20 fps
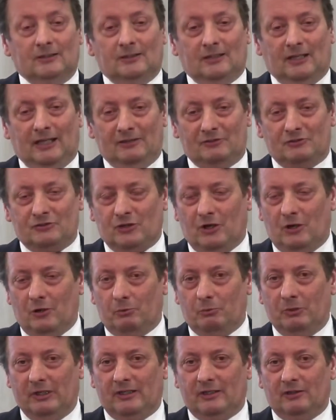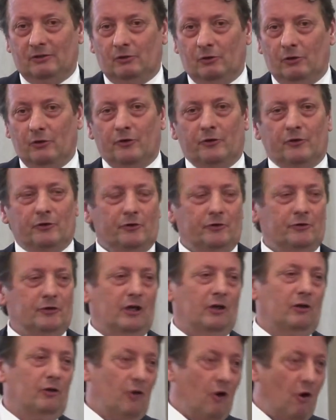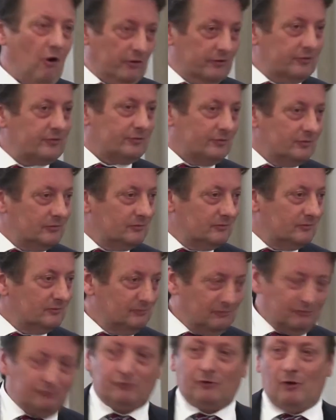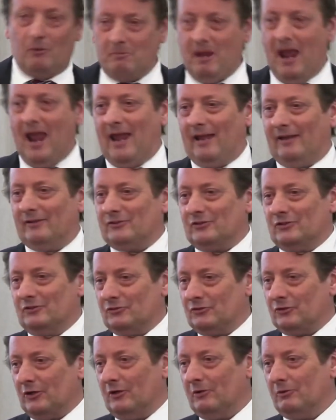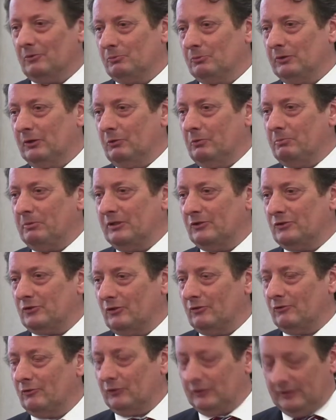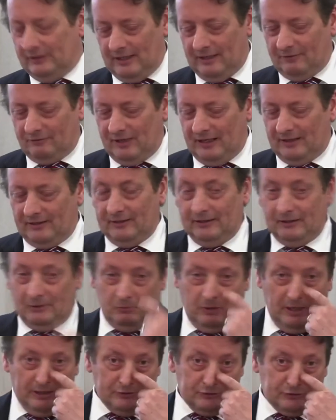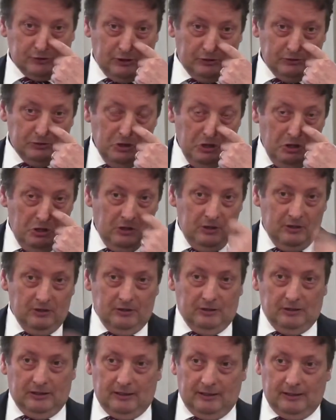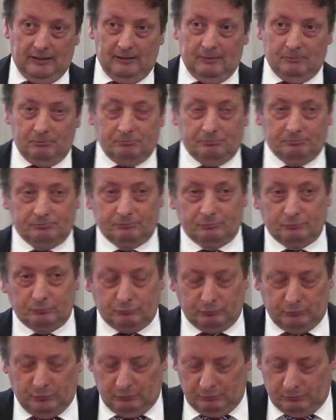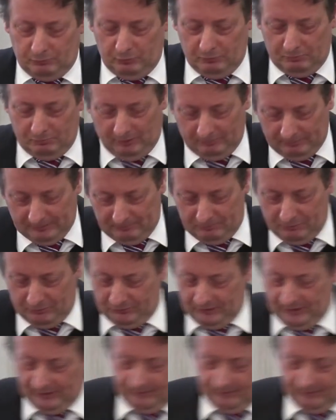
And so we can learn a lot from Acts, and so we will be sort of looking at that anyway. So we'll probably put that